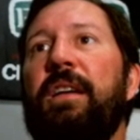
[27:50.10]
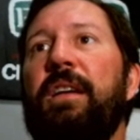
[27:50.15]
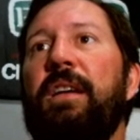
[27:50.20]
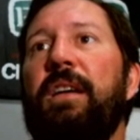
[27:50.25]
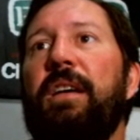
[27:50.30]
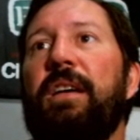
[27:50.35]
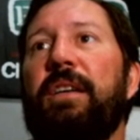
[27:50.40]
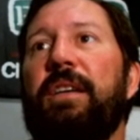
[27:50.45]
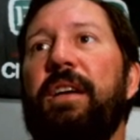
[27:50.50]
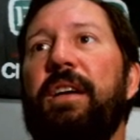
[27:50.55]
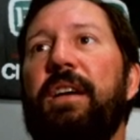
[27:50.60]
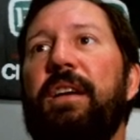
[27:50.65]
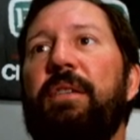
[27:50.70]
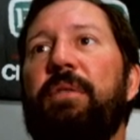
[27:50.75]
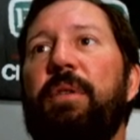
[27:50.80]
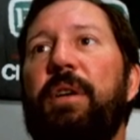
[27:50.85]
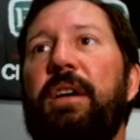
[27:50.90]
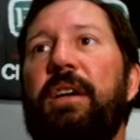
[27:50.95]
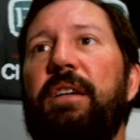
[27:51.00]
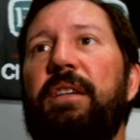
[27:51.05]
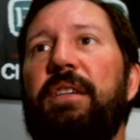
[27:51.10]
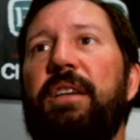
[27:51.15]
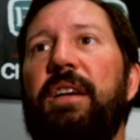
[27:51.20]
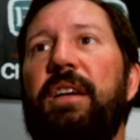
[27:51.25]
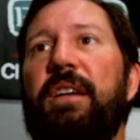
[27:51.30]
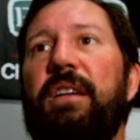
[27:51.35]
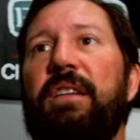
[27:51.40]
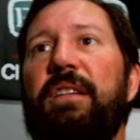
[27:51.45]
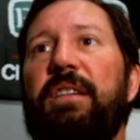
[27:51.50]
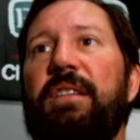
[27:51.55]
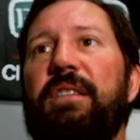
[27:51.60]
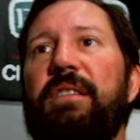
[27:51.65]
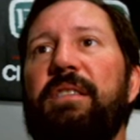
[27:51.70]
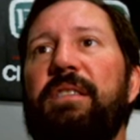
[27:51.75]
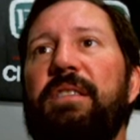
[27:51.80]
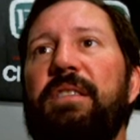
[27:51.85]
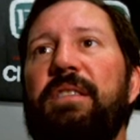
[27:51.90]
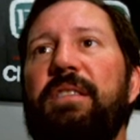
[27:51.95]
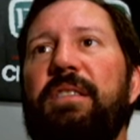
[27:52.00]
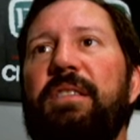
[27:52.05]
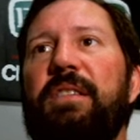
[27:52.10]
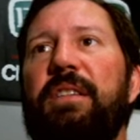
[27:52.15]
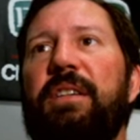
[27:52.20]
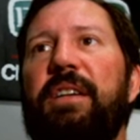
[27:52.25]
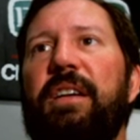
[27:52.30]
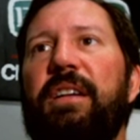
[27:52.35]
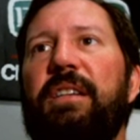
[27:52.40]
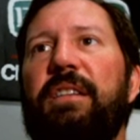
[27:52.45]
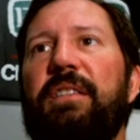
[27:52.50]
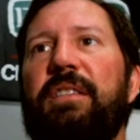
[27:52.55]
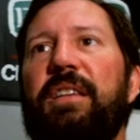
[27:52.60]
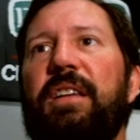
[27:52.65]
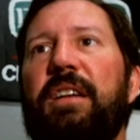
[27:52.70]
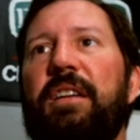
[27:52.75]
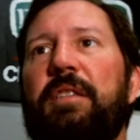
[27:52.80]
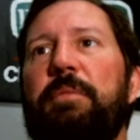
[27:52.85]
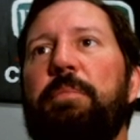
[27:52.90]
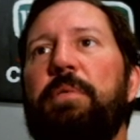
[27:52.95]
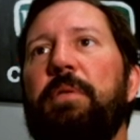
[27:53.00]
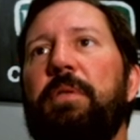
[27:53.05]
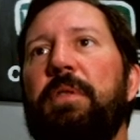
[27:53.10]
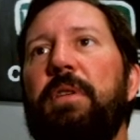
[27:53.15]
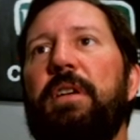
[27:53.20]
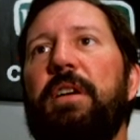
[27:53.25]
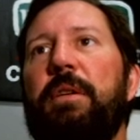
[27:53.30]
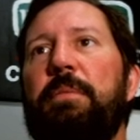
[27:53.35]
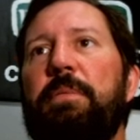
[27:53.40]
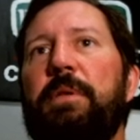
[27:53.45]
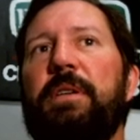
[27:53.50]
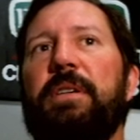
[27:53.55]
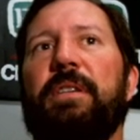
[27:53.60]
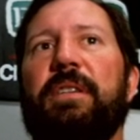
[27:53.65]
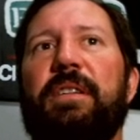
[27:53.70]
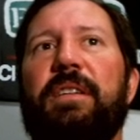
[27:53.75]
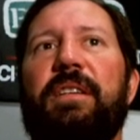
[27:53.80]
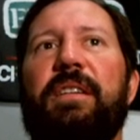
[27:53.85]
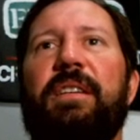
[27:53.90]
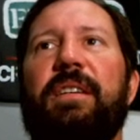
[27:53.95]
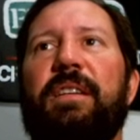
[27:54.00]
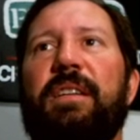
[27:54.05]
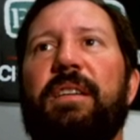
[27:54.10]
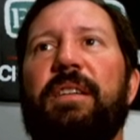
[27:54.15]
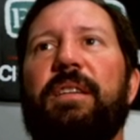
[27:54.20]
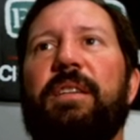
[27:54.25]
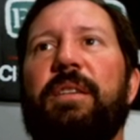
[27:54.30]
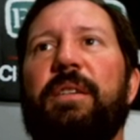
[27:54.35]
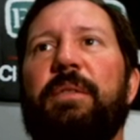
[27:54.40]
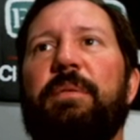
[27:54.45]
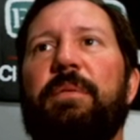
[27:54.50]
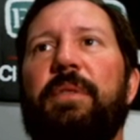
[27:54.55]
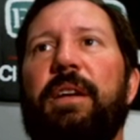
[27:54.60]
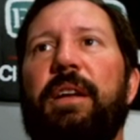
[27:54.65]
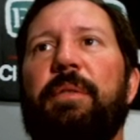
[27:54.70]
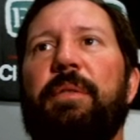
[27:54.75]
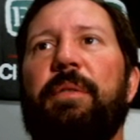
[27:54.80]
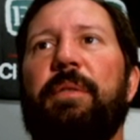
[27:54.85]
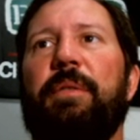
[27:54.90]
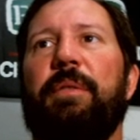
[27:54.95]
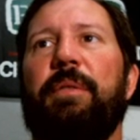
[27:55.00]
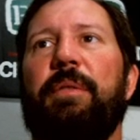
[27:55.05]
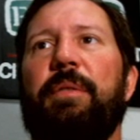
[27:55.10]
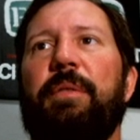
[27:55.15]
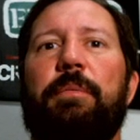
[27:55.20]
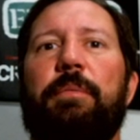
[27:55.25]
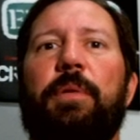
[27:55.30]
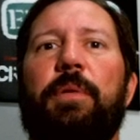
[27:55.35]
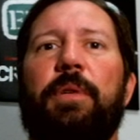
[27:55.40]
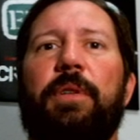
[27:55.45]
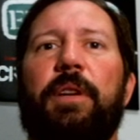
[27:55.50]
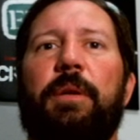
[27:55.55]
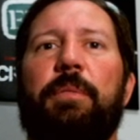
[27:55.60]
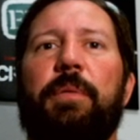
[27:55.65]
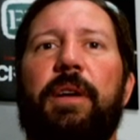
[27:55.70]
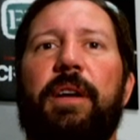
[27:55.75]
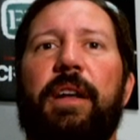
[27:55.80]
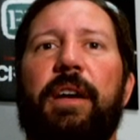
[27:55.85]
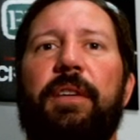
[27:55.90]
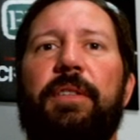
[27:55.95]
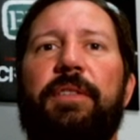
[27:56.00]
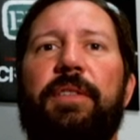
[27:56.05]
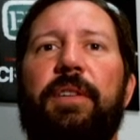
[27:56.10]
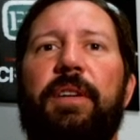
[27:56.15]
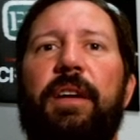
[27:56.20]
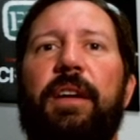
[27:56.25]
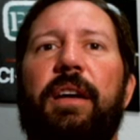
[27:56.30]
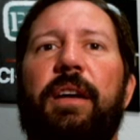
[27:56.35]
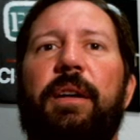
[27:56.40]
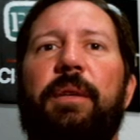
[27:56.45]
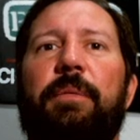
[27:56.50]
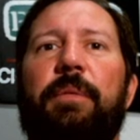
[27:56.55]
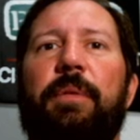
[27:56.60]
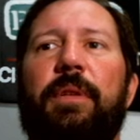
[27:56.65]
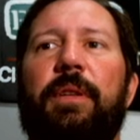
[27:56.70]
okay, well, yeah, all right, let's get it to pull up here. Anyway, that's not pulling up right now. So,